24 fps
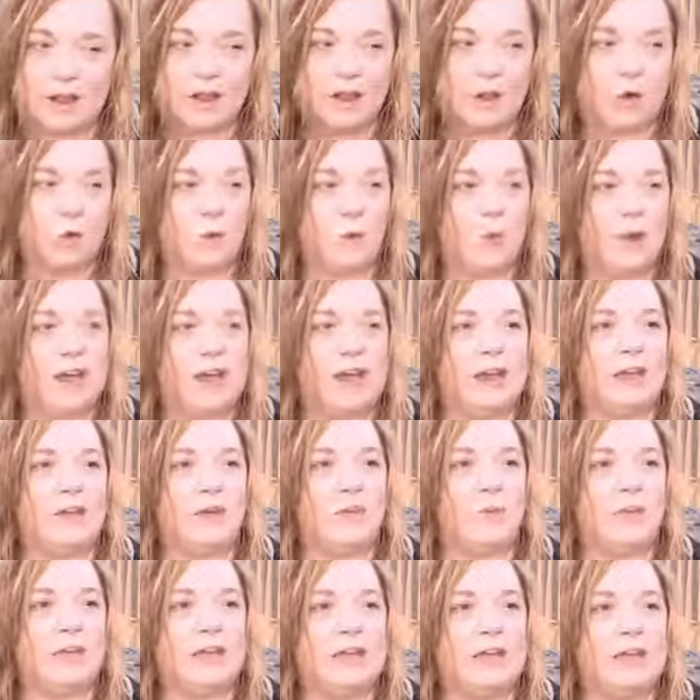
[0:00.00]

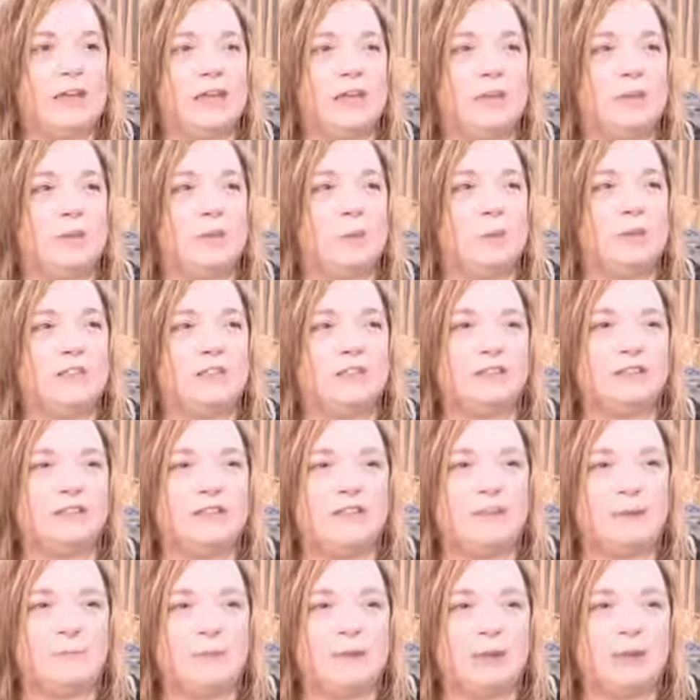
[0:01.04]
When we
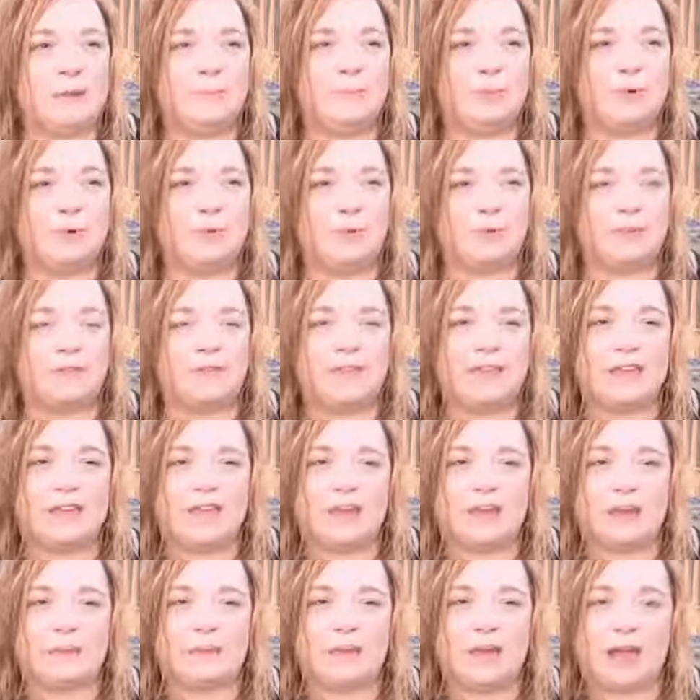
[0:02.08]
see people, we're
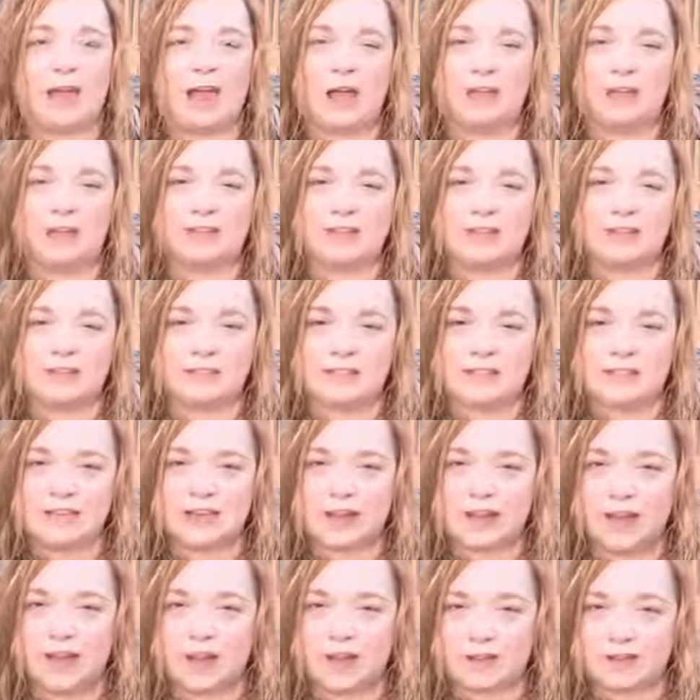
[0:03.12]
thinking about how they see
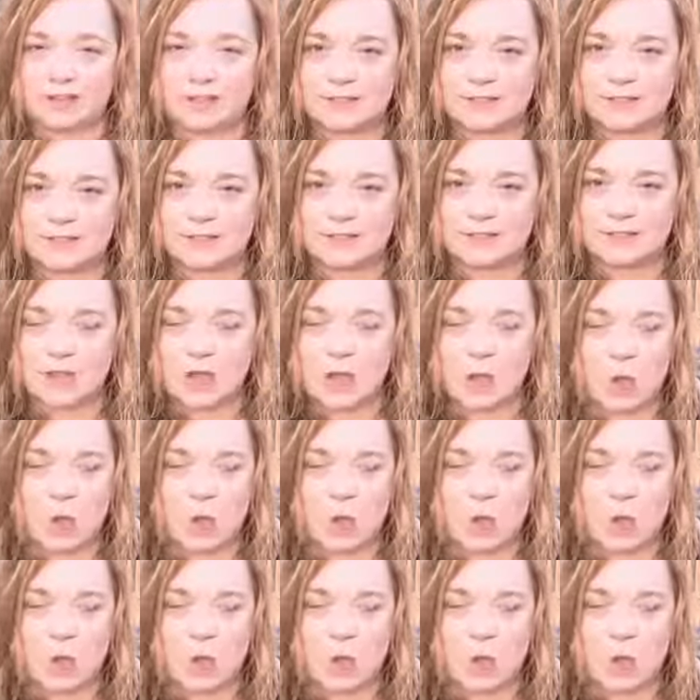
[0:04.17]
us.